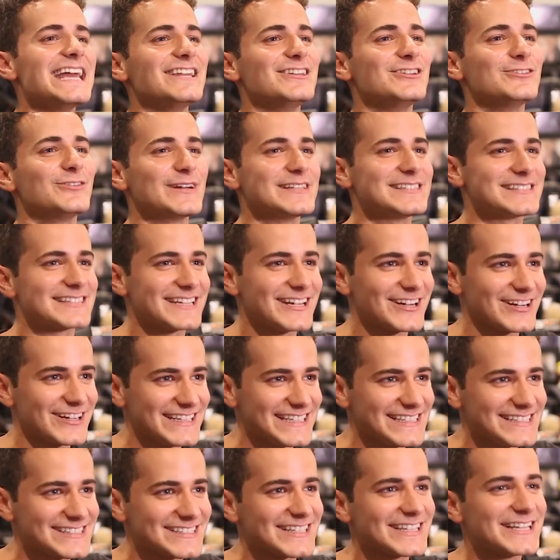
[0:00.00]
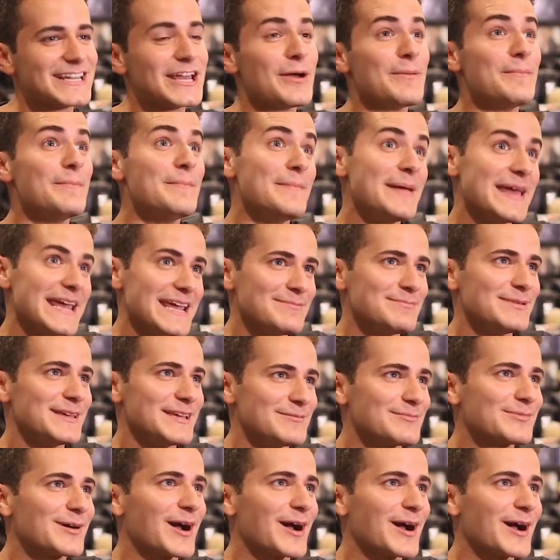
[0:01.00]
Do I scare easily? Maybe.